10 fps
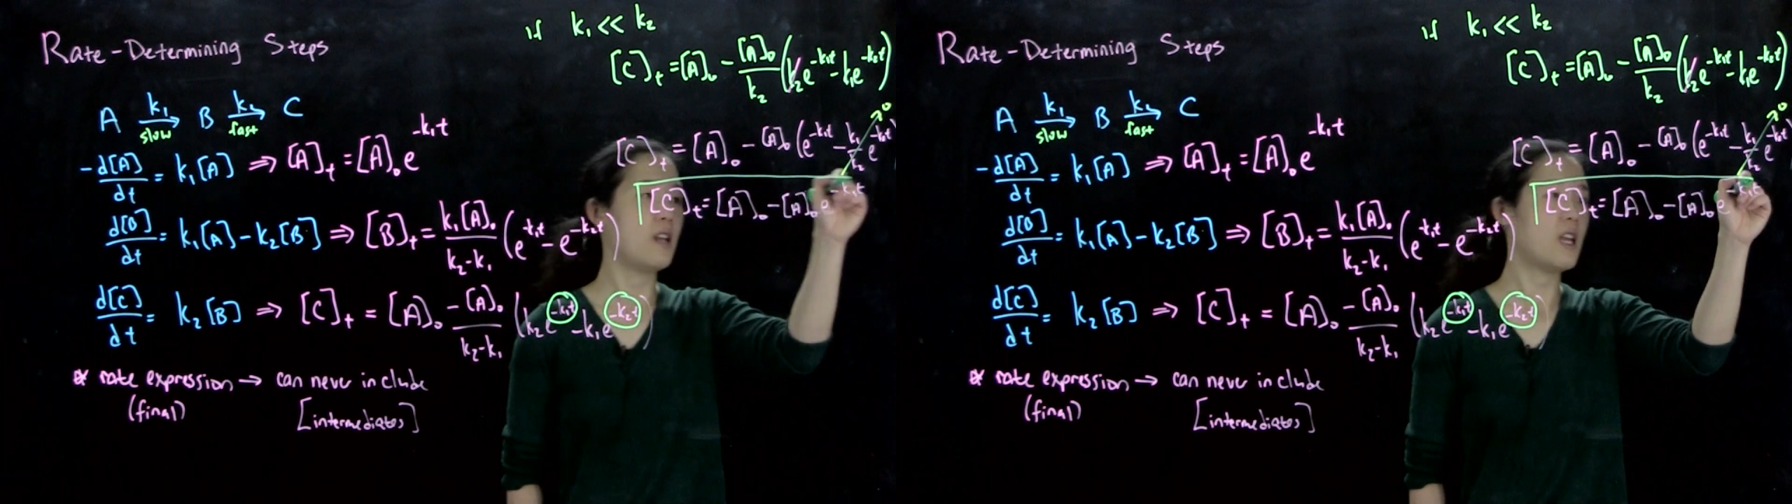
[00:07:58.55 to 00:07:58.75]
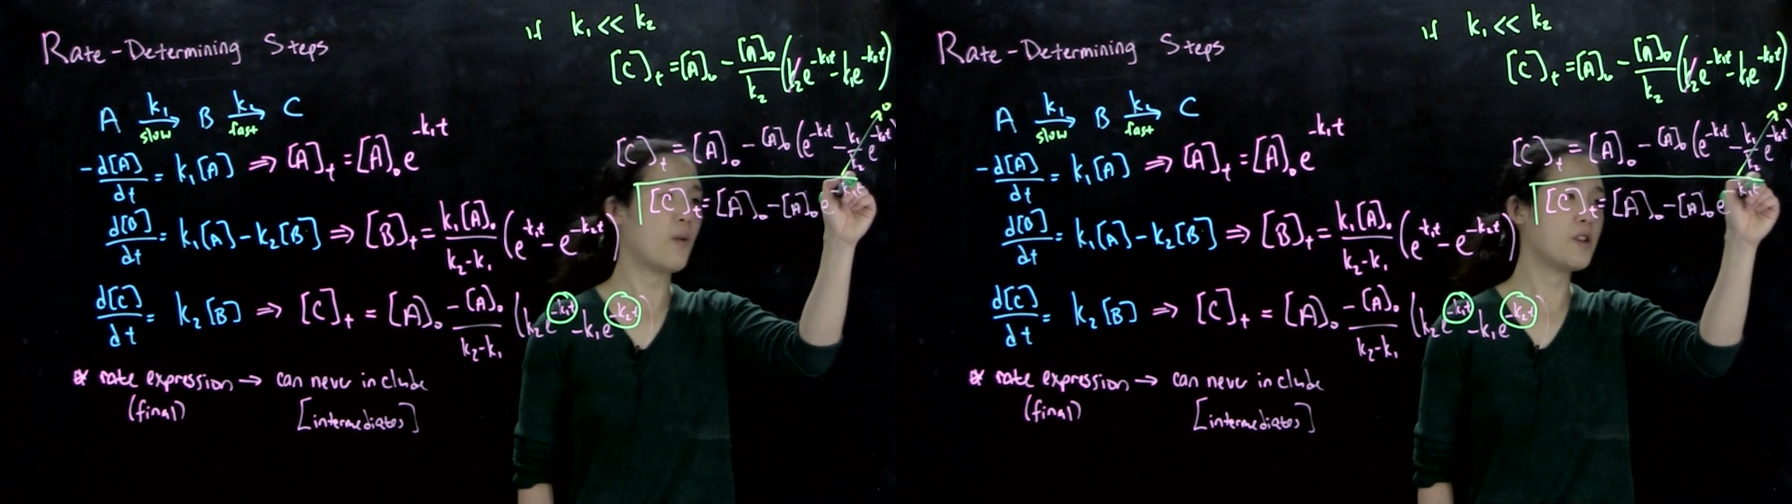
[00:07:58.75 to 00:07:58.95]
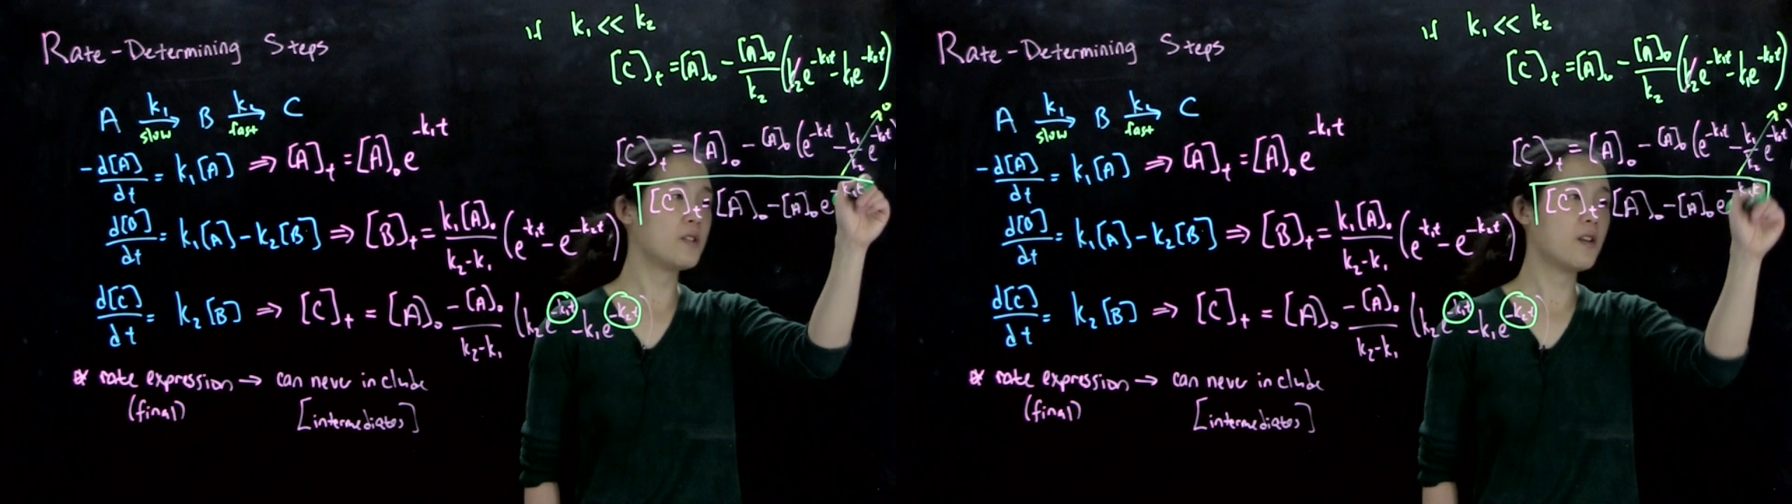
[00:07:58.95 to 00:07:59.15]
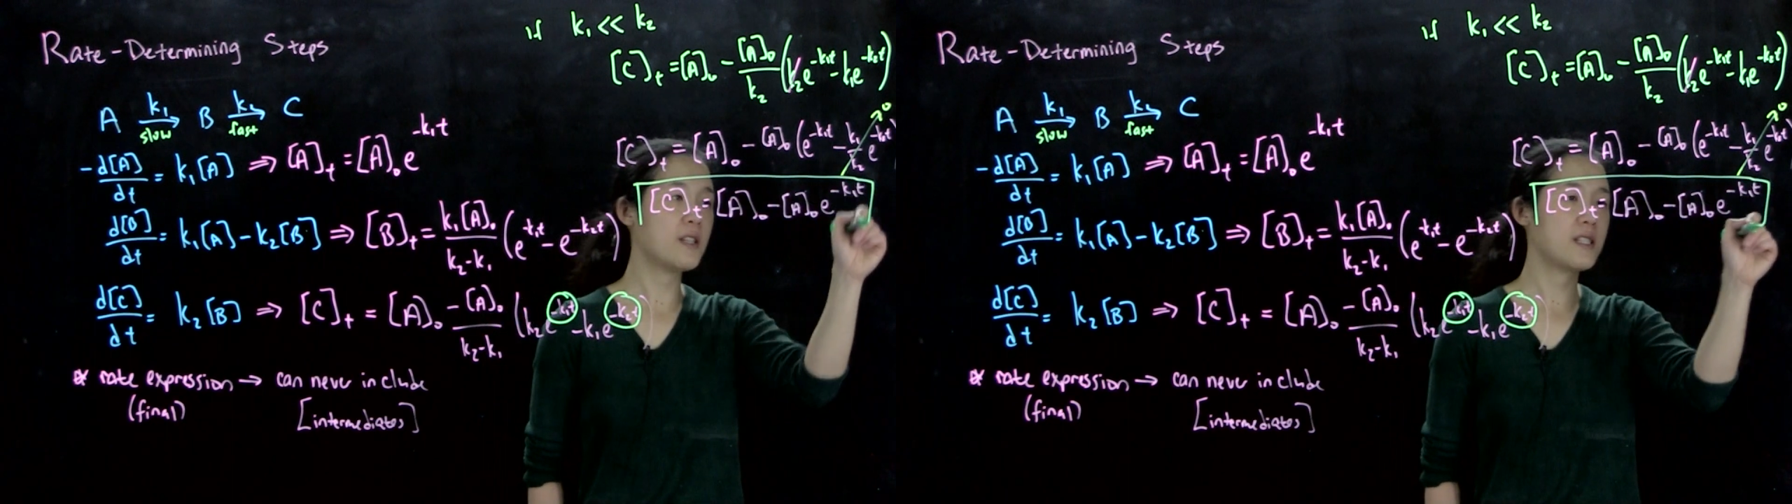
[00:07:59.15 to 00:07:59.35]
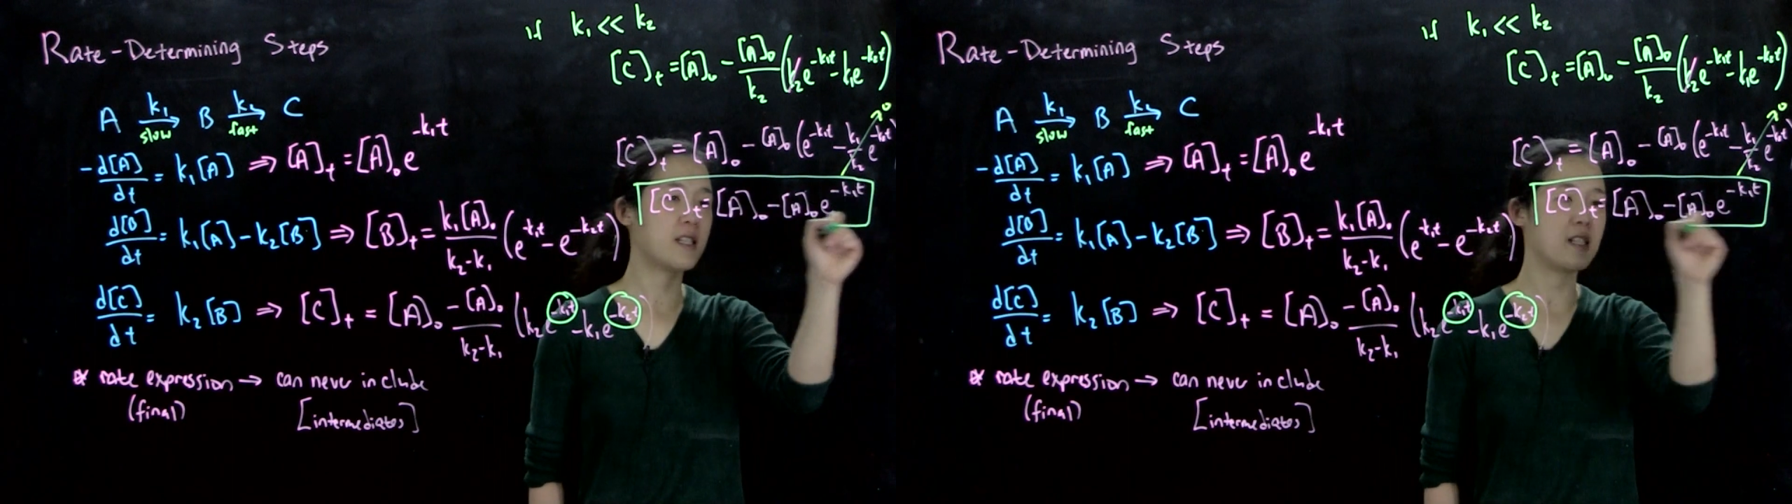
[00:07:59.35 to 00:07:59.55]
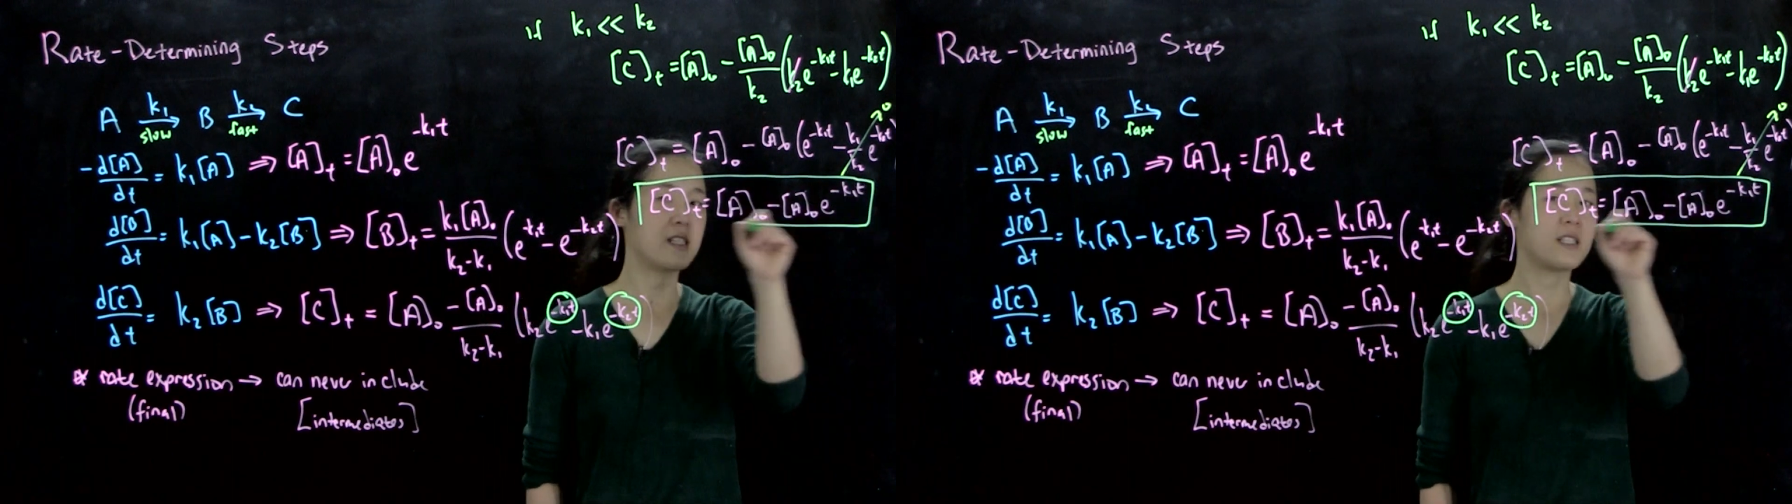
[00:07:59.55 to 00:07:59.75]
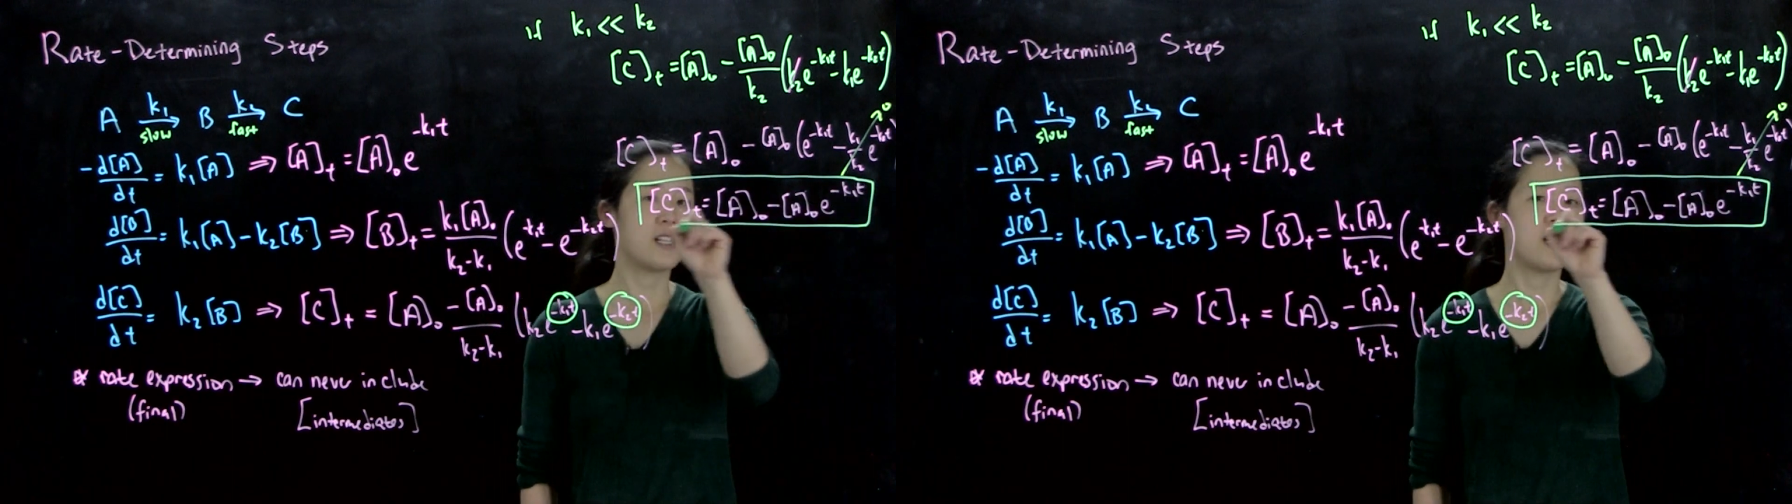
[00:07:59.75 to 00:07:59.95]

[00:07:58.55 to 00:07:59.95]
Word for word: And what you'll notice is